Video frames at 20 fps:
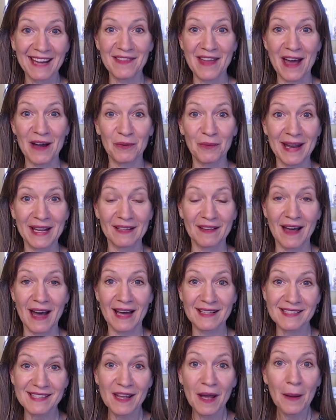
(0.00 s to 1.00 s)
that weight
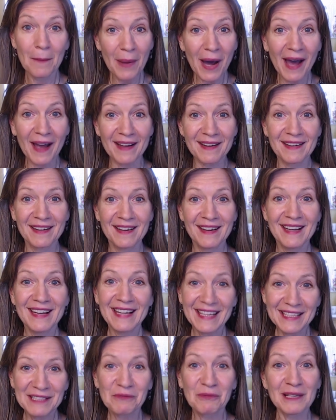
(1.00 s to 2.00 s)
loss. But
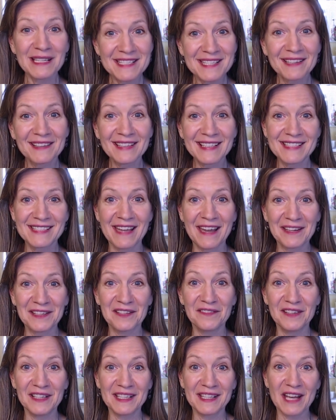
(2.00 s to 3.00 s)
he recently said in a
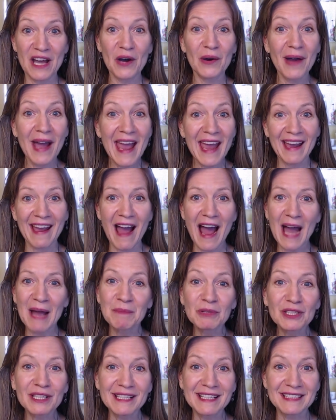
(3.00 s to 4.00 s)
video, hey, I'm
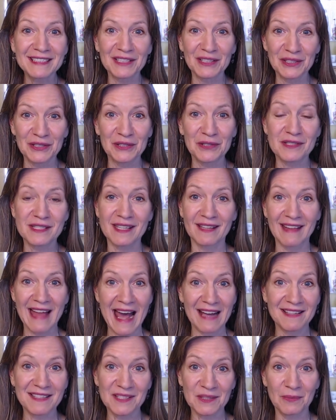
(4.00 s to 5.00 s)
looking to lose the
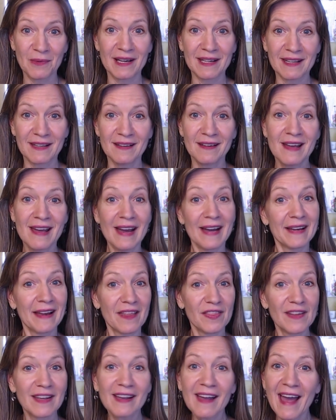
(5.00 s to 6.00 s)
last 20, and I
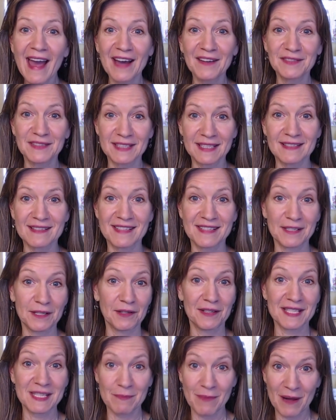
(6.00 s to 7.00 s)
think I have to get
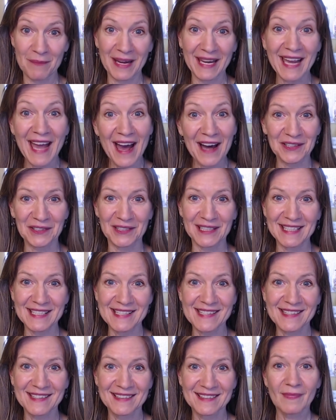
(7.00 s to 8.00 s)
serious about my
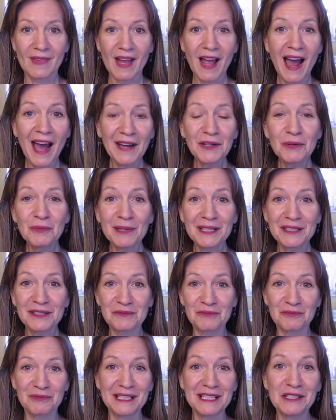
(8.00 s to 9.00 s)
calories. I don't want
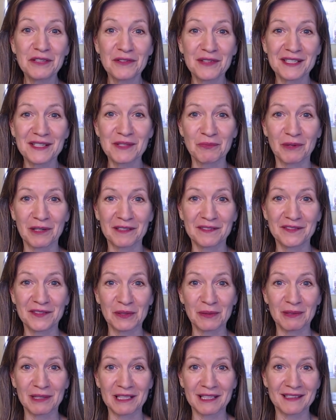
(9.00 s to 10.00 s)
to read you this word for
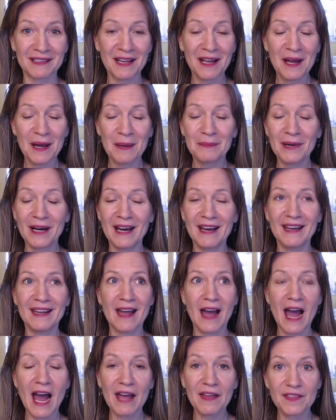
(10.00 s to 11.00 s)
word, but
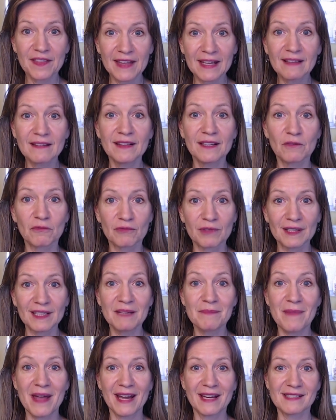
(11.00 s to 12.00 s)
I think that it really
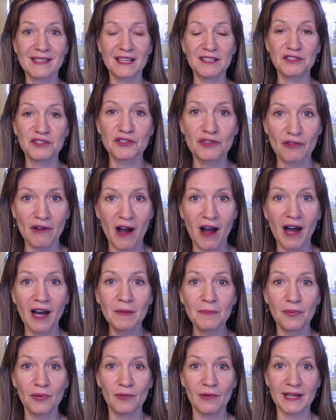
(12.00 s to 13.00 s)
makes a strong
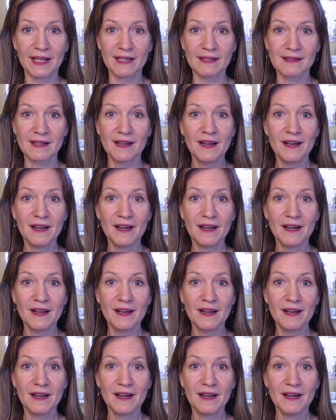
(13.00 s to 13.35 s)
point